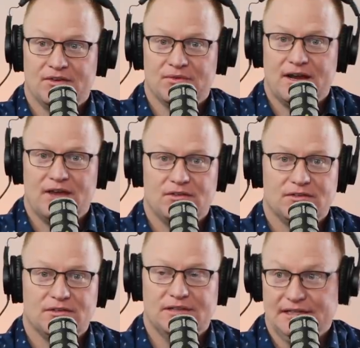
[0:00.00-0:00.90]

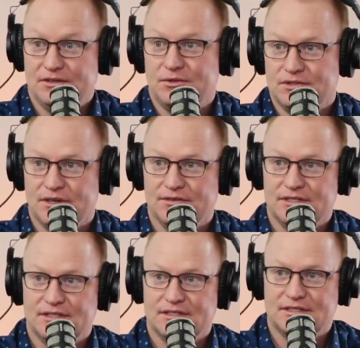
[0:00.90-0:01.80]
around clinical
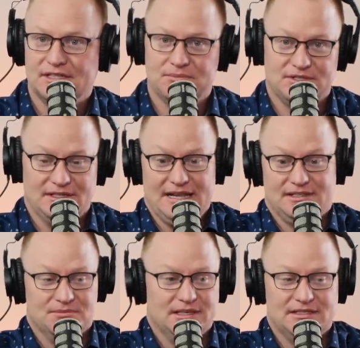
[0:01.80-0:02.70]
services. It seems that
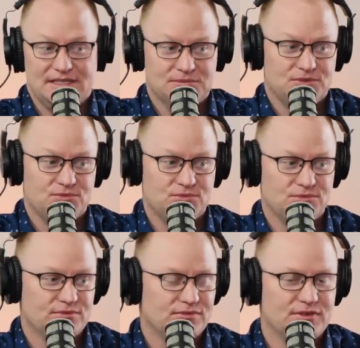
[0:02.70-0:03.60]
to me seems,
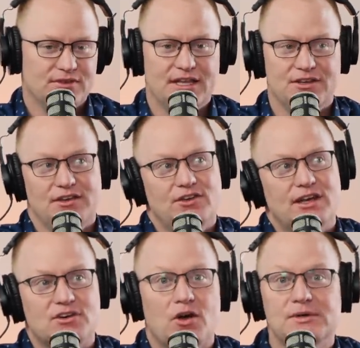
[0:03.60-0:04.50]
and and you
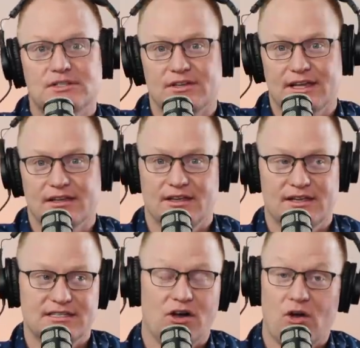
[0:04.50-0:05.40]
guys are always looking.
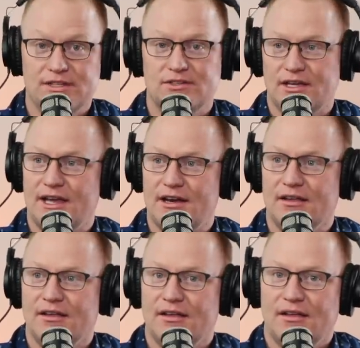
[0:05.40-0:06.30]
Is it always looking at
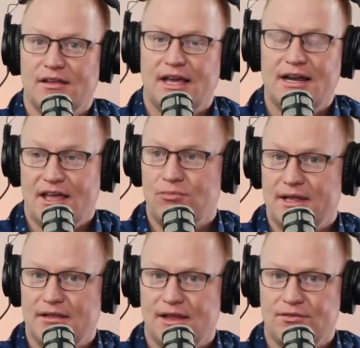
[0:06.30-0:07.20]
a at a health
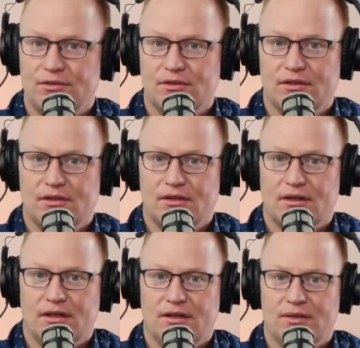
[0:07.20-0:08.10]
plan level?
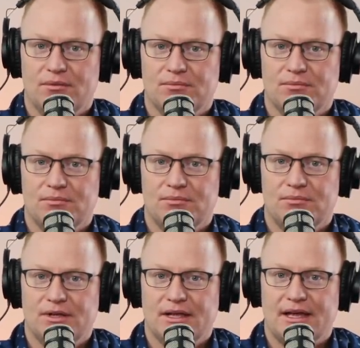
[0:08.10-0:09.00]
Um,
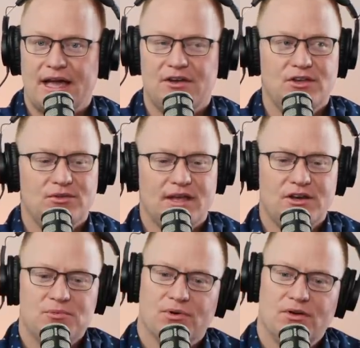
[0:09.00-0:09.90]
but how do you how do
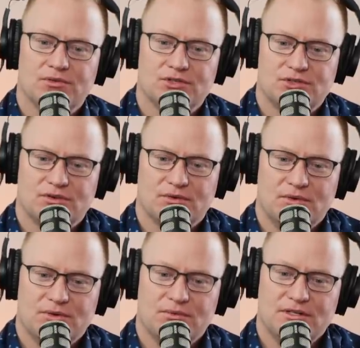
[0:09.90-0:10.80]
you approach, or
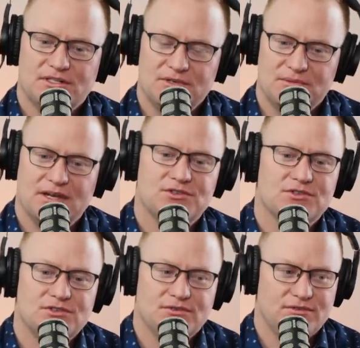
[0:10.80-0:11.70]
what what are some of the
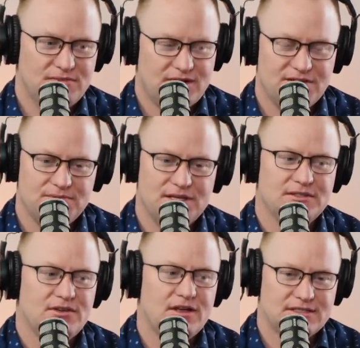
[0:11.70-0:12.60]
measures kind of being
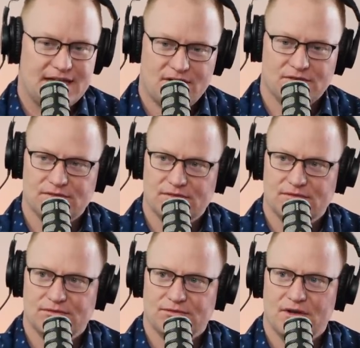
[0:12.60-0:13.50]
tossed out
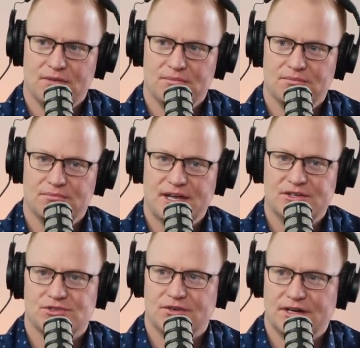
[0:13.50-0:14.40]
from
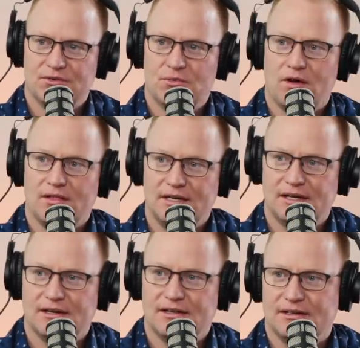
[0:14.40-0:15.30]
measuring quality
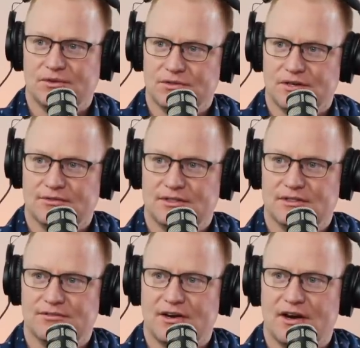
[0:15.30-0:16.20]
in a clinical
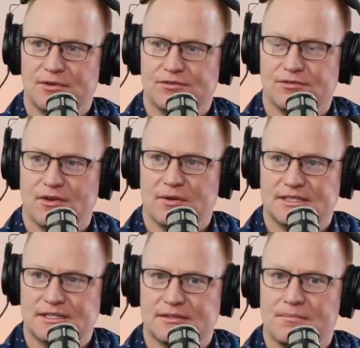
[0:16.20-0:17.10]
services environment for
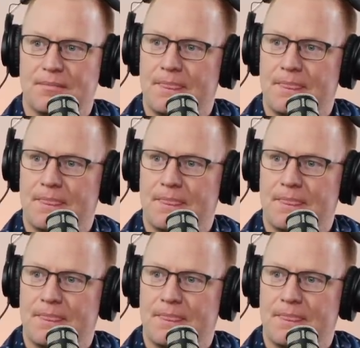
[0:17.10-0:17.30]
pharmacies?